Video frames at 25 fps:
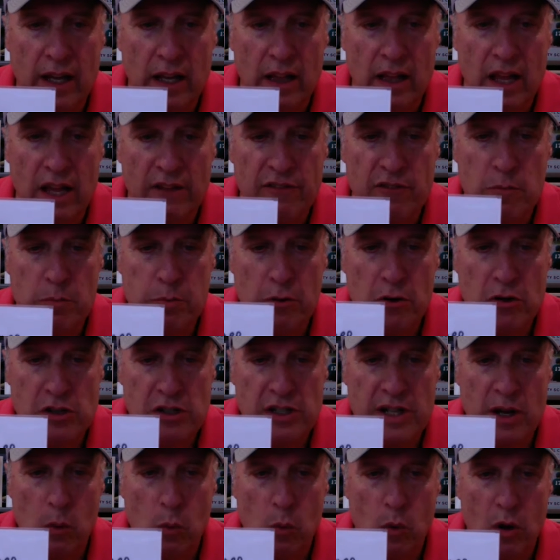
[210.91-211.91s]
11
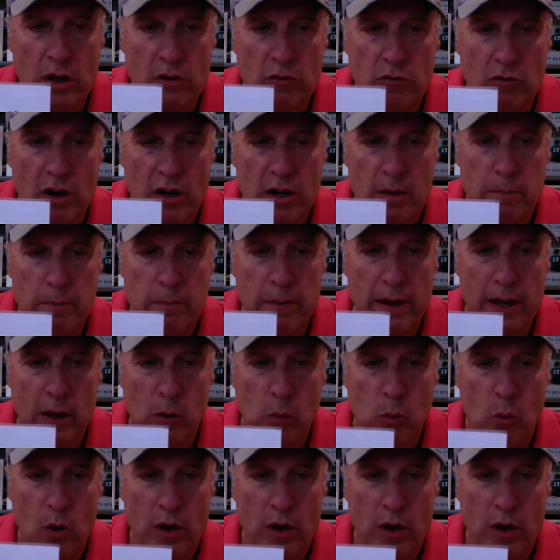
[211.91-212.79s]
personnel, one running back,